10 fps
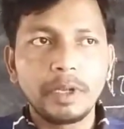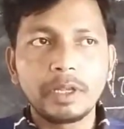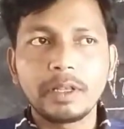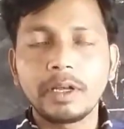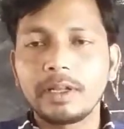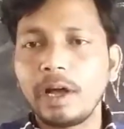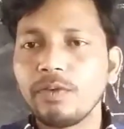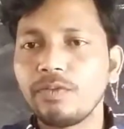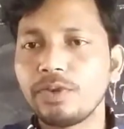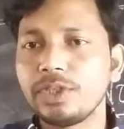in the
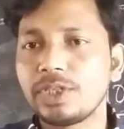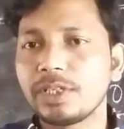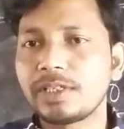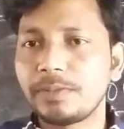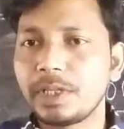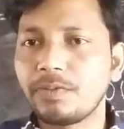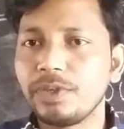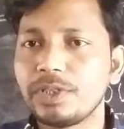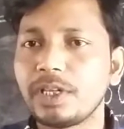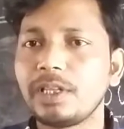noun position, subject
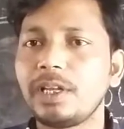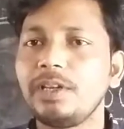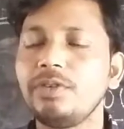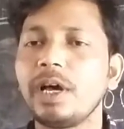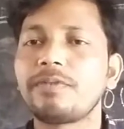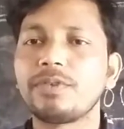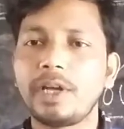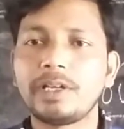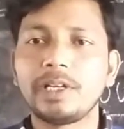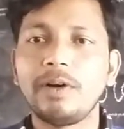position, then you have to
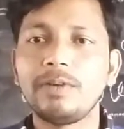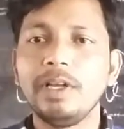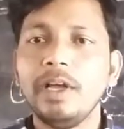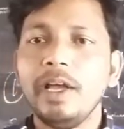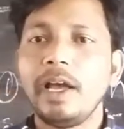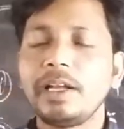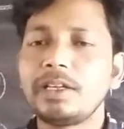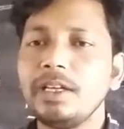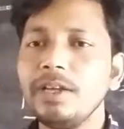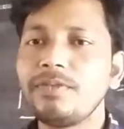write noun.
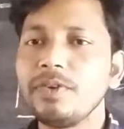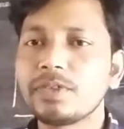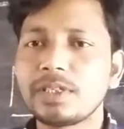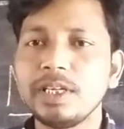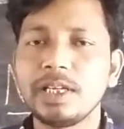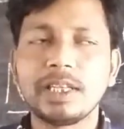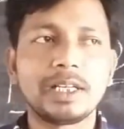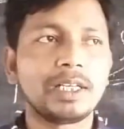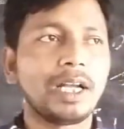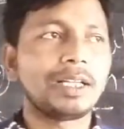And if you see
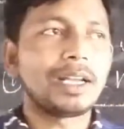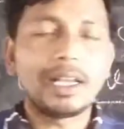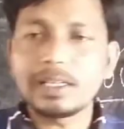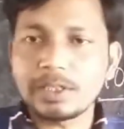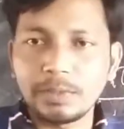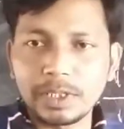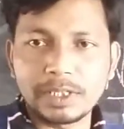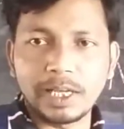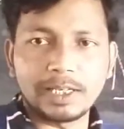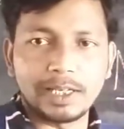that at the last of the
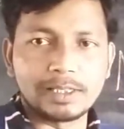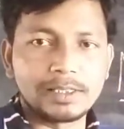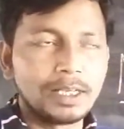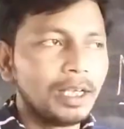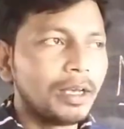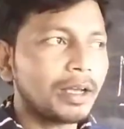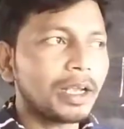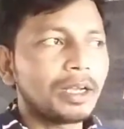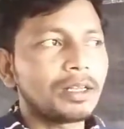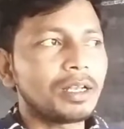sentence,
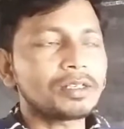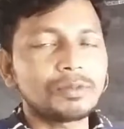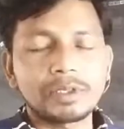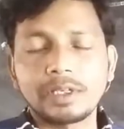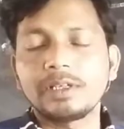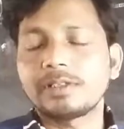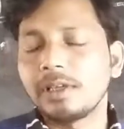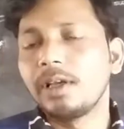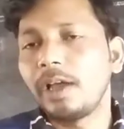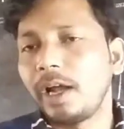okay, at the last of the sentence,
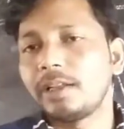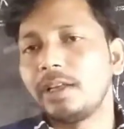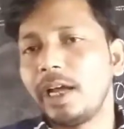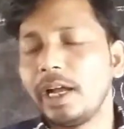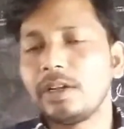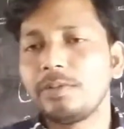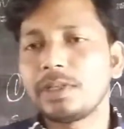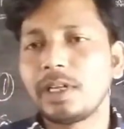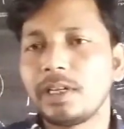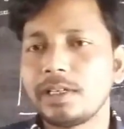at the end of the
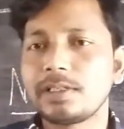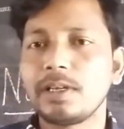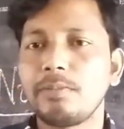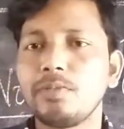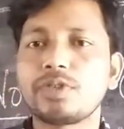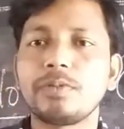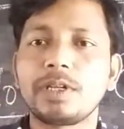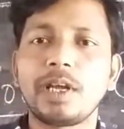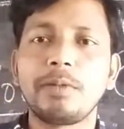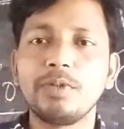sentence, most of the
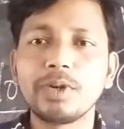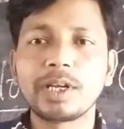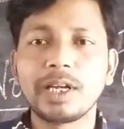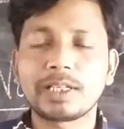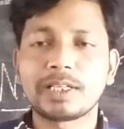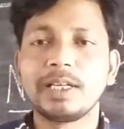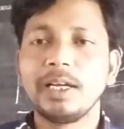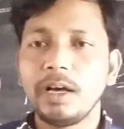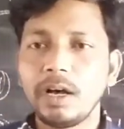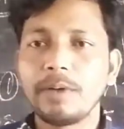time we get
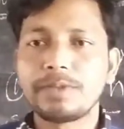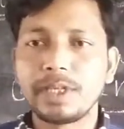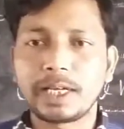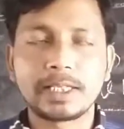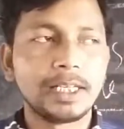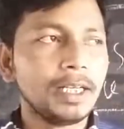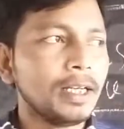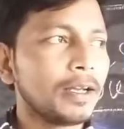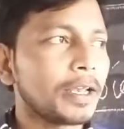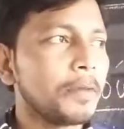object.
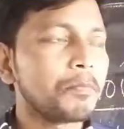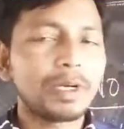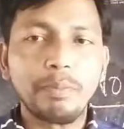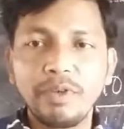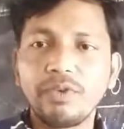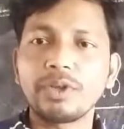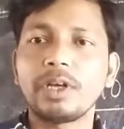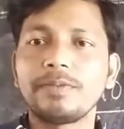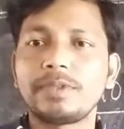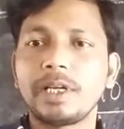Okay, but before the
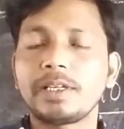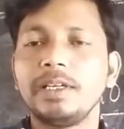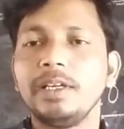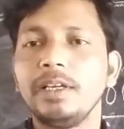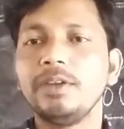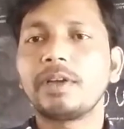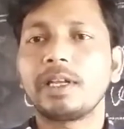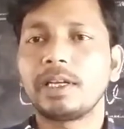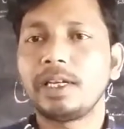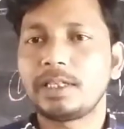object you
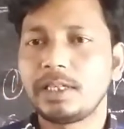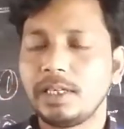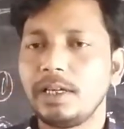can get